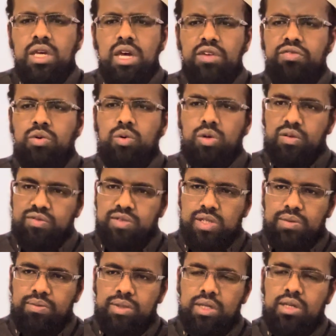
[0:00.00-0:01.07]
Everyone loves
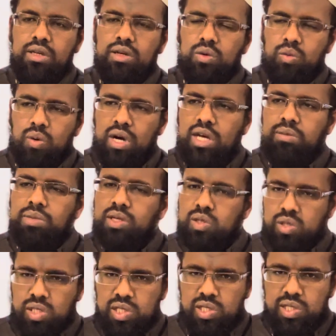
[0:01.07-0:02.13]
him. Why?
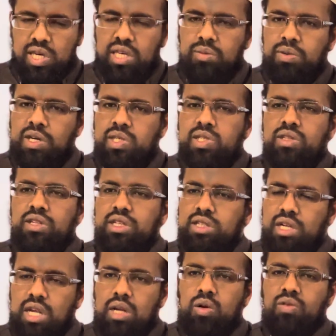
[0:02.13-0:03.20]
Because he's a person that
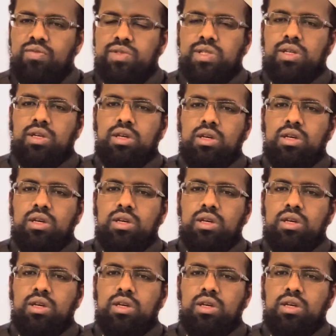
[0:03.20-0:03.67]
Allah loves.